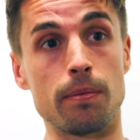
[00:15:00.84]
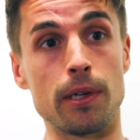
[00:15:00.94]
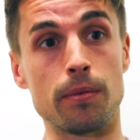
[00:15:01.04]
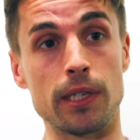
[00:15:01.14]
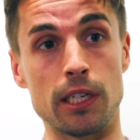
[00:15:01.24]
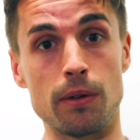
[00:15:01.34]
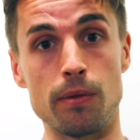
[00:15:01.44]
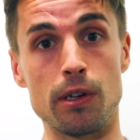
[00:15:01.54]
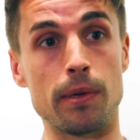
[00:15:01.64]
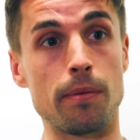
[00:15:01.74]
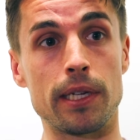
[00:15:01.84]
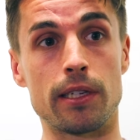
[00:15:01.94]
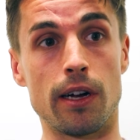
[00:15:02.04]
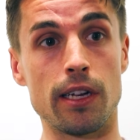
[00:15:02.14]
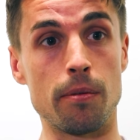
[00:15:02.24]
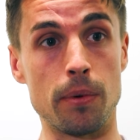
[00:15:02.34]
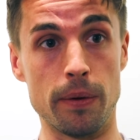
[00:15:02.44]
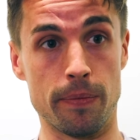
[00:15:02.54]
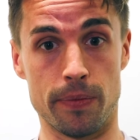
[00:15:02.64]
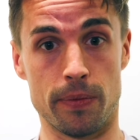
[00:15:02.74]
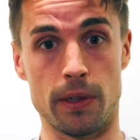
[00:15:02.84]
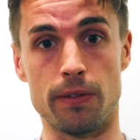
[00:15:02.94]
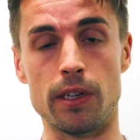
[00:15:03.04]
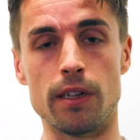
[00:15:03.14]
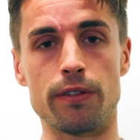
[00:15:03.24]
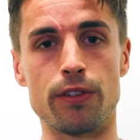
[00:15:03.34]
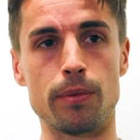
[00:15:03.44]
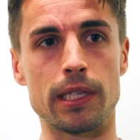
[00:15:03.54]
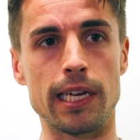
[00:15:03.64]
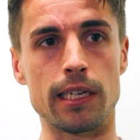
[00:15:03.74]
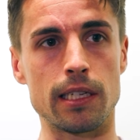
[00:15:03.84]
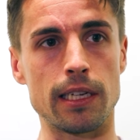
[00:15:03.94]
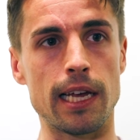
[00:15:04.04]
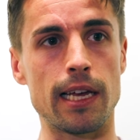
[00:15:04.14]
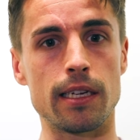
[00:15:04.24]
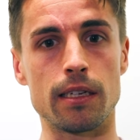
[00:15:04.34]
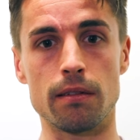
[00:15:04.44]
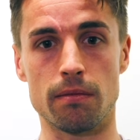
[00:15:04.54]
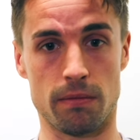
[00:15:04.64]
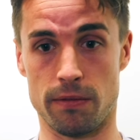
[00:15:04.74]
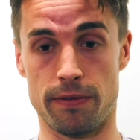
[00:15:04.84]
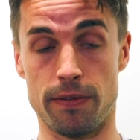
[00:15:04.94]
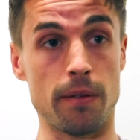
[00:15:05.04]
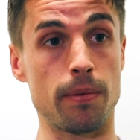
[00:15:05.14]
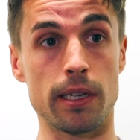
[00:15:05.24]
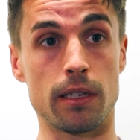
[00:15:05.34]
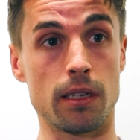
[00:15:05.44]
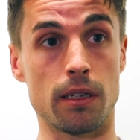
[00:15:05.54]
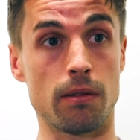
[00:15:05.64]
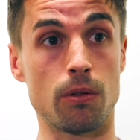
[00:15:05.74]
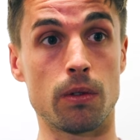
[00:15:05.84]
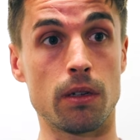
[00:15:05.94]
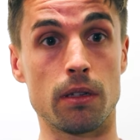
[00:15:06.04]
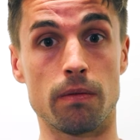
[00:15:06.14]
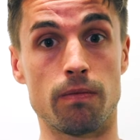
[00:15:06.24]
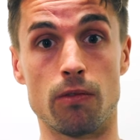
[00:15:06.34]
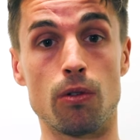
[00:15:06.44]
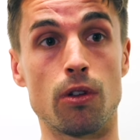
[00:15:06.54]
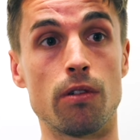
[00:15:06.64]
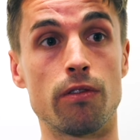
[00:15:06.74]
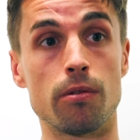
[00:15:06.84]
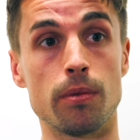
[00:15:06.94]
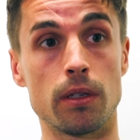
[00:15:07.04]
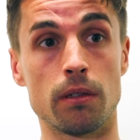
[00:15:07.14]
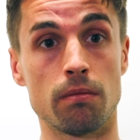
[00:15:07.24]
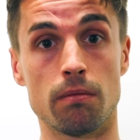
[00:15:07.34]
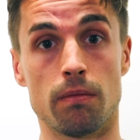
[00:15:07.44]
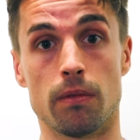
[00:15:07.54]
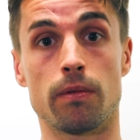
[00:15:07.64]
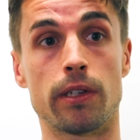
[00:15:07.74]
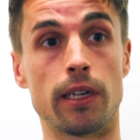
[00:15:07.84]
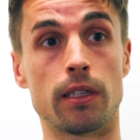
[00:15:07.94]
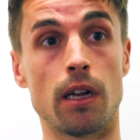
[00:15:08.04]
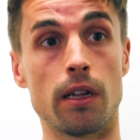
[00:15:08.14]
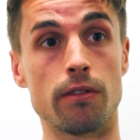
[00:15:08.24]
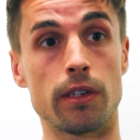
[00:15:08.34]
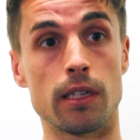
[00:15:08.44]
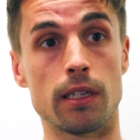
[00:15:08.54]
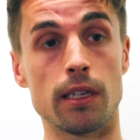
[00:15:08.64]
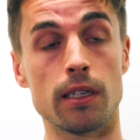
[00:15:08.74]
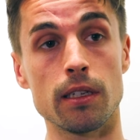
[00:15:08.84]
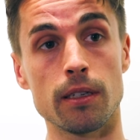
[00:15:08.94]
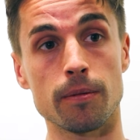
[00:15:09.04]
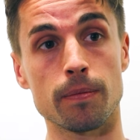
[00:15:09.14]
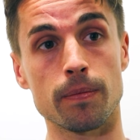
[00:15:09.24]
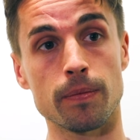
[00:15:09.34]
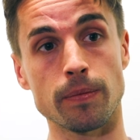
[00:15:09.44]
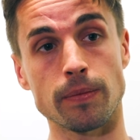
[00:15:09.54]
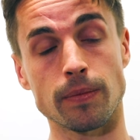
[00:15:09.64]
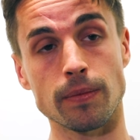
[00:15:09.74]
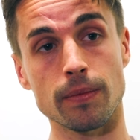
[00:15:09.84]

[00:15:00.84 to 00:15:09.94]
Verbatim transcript: beat them 6 1, would have been a bit tighter, but obviously there was a few mistakes in the day, and fair play to Alty that rolled over them and kickstart the rest of the season. And